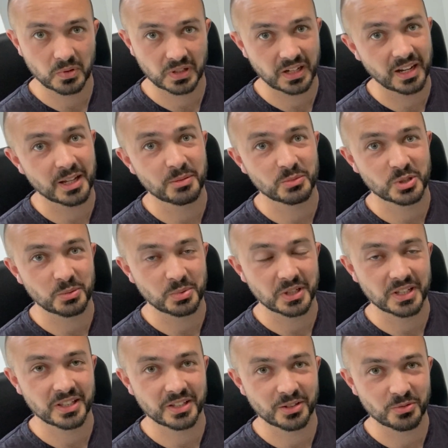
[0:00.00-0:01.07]
claim to
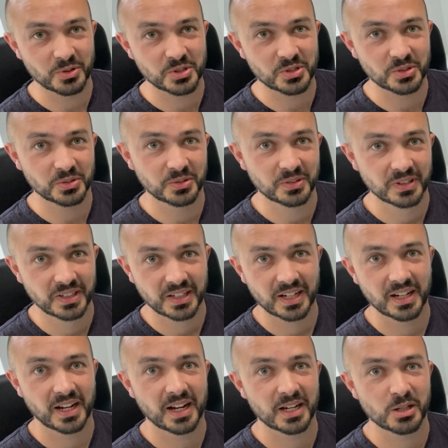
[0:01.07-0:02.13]
be the original
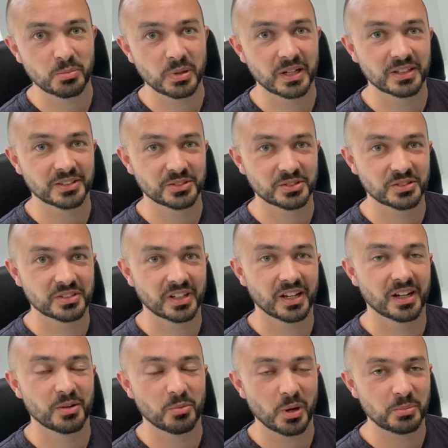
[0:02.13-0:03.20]
Acapellas
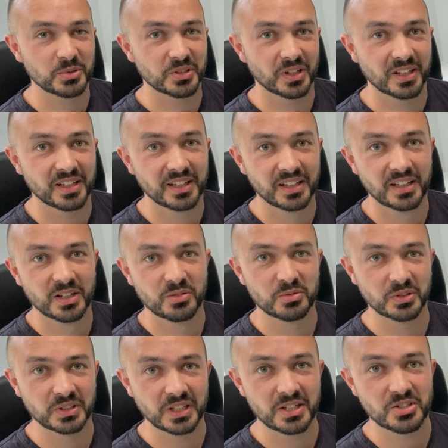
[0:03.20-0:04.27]
website
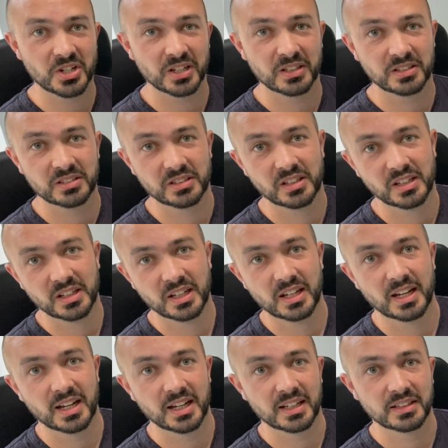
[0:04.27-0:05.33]
for DJs,
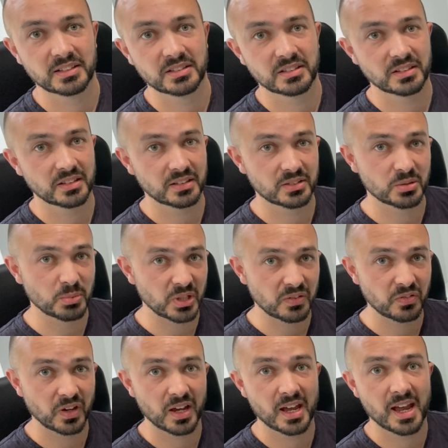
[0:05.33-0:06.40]
and to be
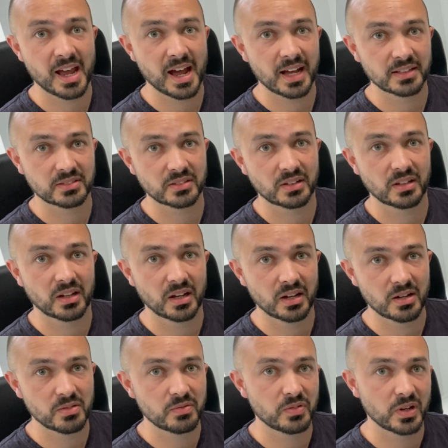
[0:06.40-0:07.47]
fair, it has
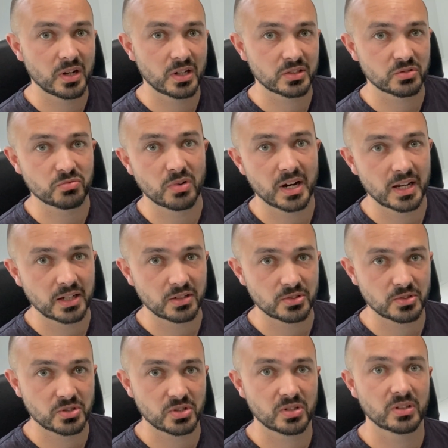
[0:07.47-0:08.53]
a vast
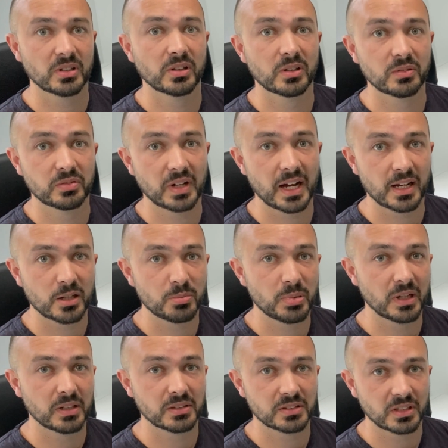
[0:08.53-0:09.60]
range of
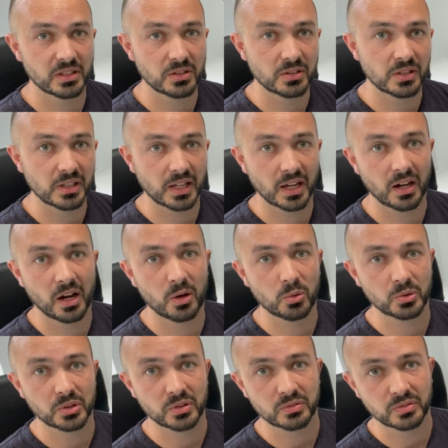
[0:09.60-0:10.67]
acapellas that you can get
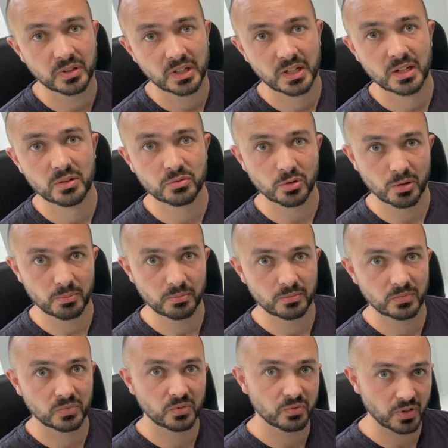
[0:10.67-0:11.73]
hold of, from
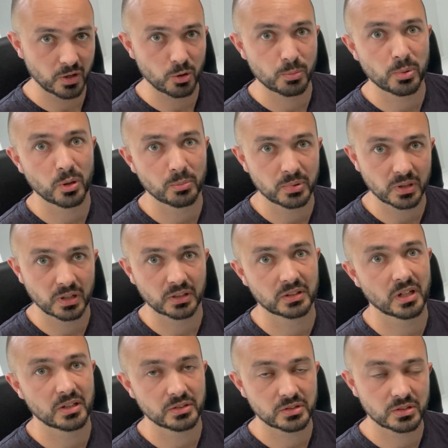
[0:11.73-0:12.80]
very popular
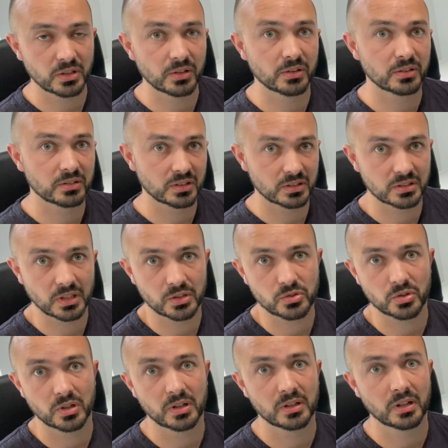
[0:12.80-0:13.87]
dance songs,
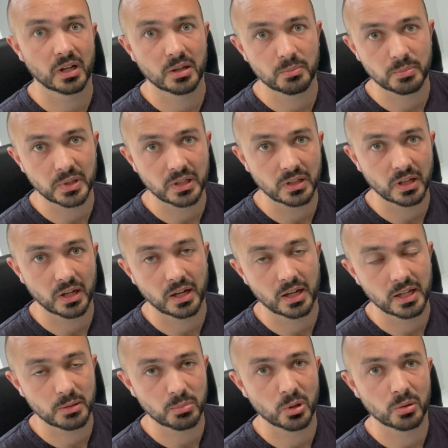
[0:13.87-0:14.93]
etc., like
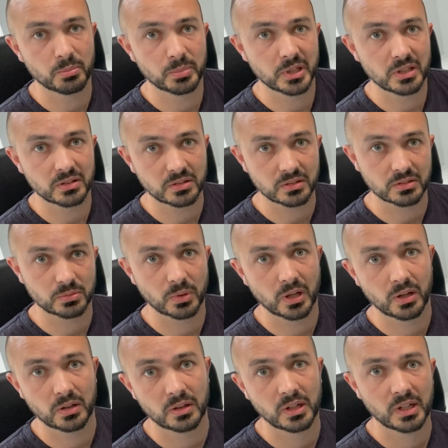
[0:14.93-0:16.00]
hip-hop beats as
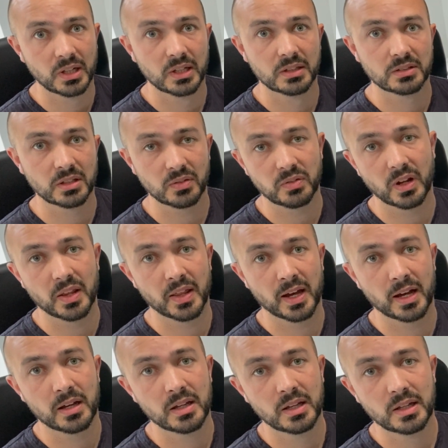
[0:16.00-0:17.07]
well, stuff like
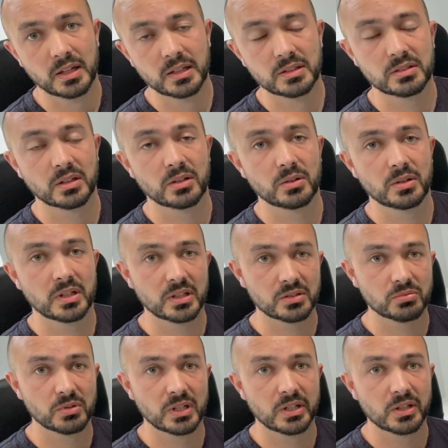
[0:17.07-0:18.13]
that. So
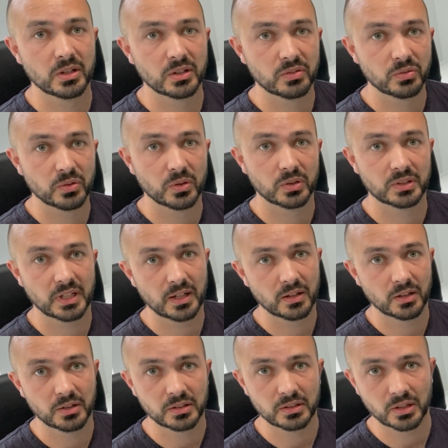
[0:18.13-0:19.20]
it's really good for
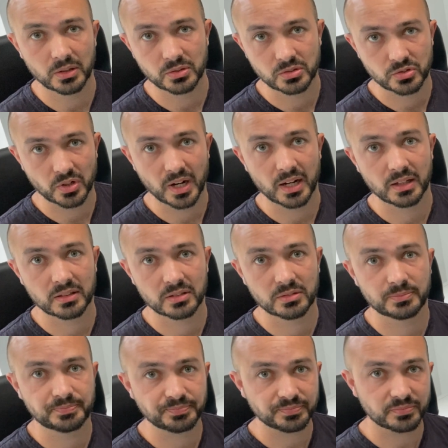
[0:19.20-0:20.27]
downloading those tracks.
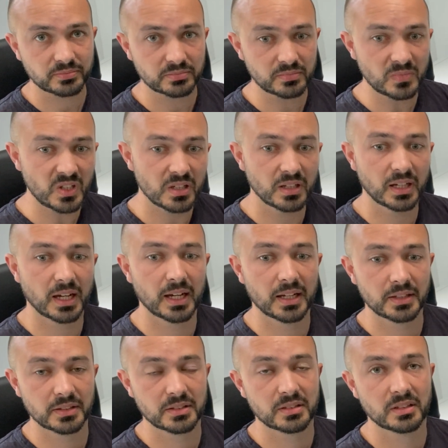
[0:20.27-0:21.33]

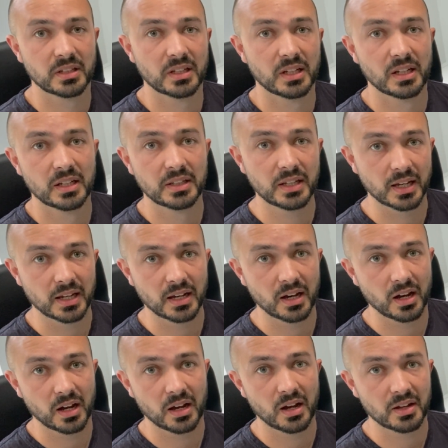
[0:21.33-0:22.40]
And yeah,
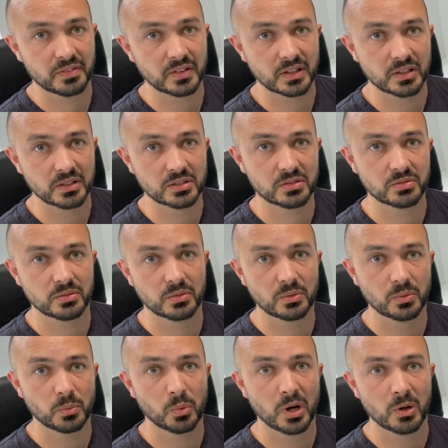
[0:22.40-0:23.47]
I think it's
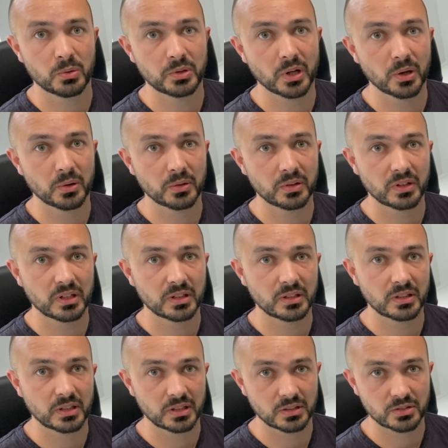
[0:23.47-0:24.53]
well known
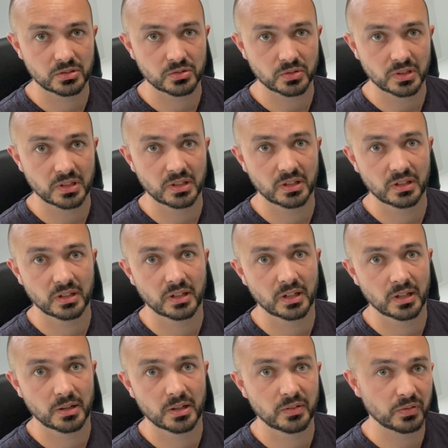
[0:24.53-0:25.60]
in the industry.
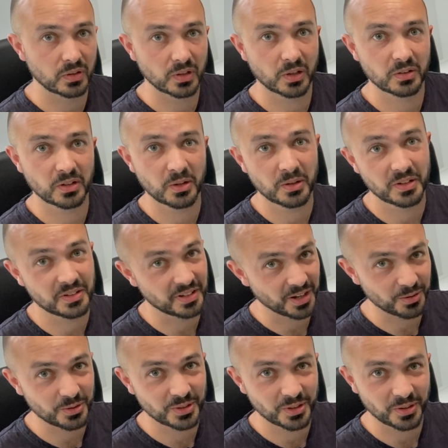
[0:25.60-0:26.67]
If you don't know it,
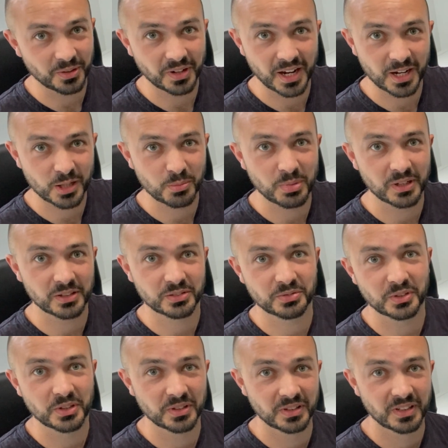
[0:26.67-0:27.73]
now you know. Acapellas
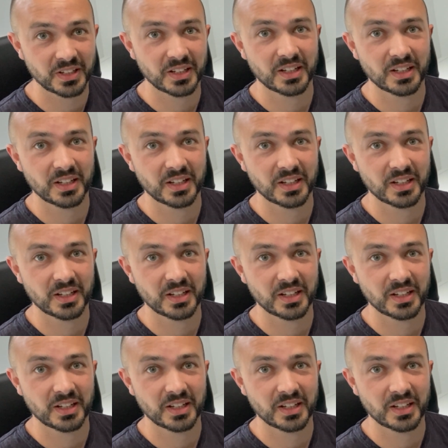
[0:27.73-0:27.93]
for You.